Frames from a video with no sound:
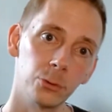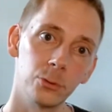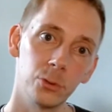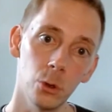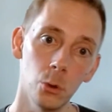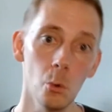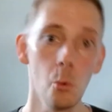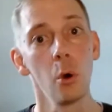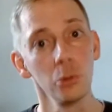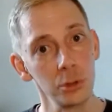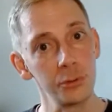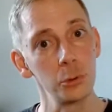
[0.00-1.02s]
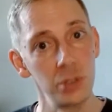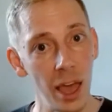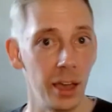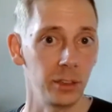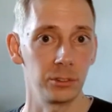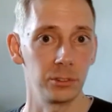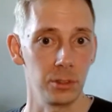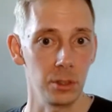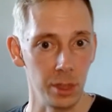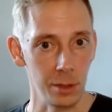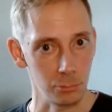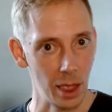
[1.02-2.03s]
to wonderful texts that
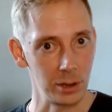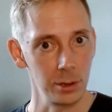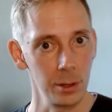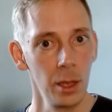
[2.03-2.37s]
they've read.